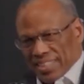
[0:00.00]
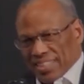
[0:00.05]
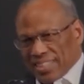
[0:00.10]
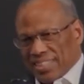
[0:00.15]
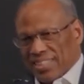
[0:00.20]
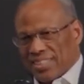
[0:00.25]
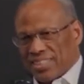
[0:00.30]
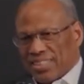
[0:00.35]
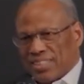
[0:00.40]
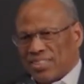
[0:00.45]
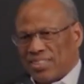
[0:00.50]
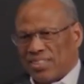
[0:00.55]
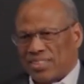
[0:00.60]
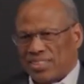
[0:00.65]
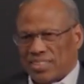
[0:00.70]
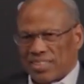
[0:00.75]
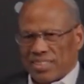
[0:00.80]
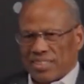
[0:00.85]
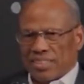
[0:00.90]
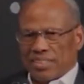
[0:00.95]
You know,
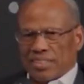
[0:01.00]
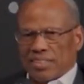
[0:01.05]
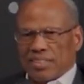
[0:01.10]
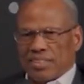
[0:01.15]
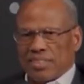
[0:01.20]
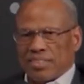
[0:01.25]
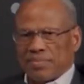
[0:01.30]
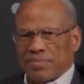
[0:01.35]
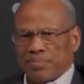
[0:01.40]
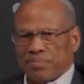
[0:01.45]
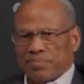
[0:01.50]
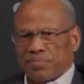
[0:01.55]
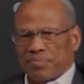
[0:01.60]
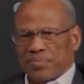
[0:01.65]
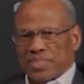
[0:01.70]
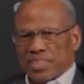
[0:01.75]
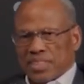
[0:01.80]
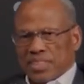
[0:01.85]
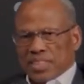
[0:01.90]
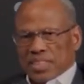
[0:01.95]
the,
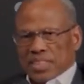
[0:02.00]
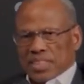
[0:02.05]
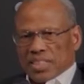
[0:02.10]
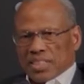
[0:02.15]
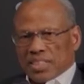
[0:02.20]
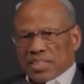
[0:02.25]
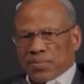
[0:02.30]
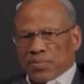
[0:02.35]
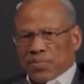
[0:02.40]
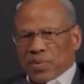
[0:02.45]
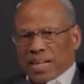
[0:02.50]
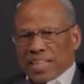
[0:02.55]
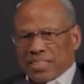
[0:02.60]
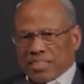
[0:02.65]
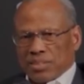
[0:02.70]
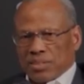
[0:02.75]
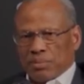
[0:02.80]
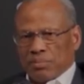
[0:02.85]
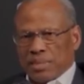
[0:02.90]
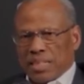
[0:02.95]
the fact
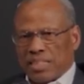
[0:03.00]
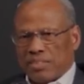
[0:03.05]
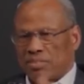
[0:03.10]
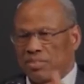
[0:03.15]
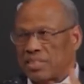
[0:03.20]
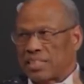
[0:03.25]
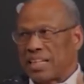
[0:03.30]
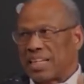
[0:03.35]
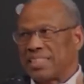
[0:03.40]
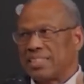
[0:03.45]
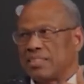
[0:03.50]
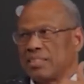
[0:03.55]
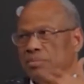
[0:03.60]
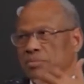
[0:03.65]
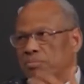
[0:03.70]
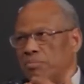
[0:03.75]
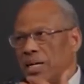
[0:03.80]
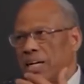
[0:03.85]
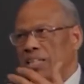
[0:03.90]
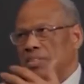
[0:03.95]
of the matter is, I,
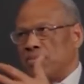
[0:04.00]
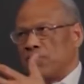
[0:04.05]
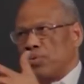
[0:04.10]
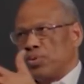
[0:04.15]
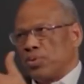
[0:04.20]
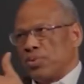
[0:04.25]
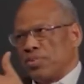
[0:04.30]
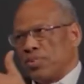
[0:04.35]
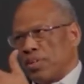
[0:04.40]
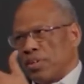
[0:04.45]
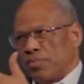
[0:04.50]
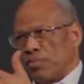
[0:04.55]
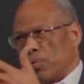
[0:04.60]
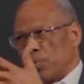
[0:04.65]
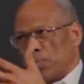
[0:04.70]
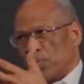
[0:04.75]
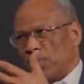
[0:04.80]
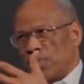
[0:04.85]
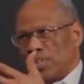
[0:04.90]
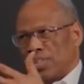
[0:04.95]
my view of the
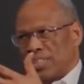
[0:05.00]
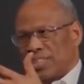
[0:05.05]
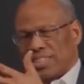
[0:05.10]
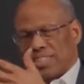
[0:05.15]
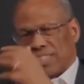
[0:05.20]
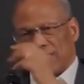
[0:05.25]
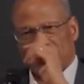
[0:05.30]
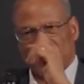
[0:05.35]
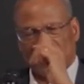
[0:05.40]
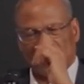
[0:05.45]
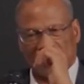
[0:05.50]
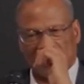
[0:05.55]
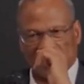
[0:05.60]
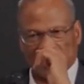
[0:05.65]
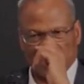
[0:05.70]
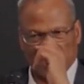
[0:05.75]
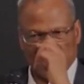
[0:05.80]
world is,